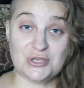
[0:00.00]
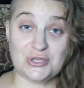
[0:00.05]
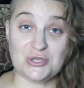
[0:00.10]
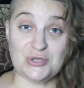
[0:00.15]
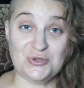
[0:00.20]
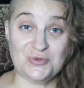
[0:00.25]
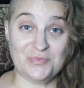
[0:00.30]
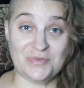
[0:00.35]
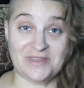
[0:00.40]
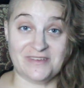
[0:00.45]

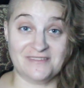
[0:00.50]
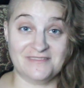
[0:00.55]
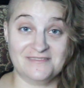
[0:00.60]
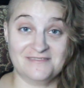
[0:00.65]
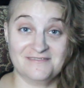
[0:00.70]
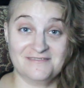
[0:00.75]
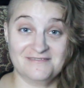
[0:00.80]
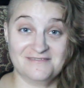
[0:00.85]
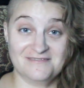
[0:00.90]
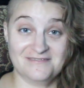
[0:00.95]

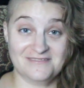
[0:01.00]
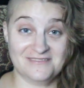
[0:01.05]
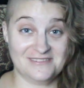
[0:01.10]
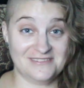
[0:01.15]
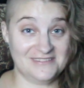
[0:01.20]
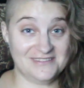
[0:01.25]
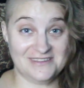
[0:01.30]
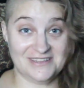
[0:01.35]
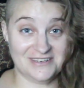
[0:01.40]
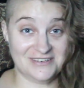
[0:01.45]
human
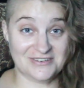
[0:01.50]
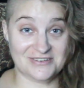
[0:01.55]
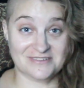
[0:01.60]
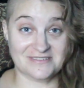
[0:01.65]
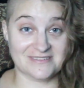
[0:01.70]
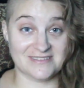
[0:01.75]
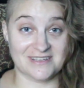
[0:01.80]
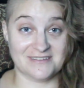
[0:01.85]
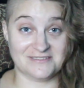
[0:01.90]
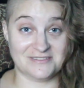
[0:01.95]
that
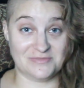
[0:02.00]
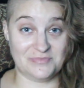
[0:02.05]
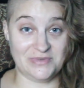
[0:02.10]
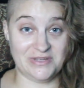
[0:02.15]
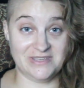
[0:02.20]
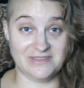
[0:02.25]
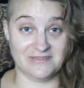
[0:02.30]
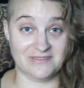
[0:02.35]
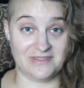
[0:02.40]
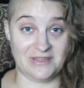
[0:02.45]
turns out to
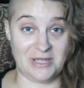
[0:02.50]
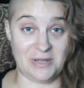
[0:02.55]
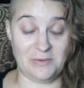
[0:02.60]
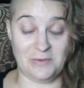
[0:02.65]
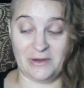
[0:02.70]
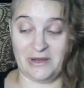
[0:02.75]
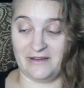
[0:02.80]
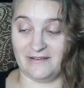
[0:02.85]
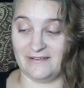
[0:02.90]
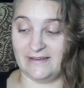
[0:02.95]
be the
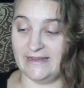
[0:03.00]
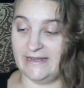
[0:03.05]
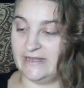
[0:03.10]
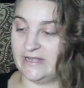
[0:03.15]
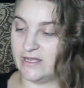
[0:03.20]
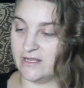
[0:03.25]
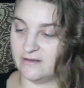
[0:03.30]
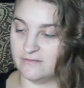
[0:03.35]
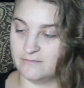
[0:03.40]
library.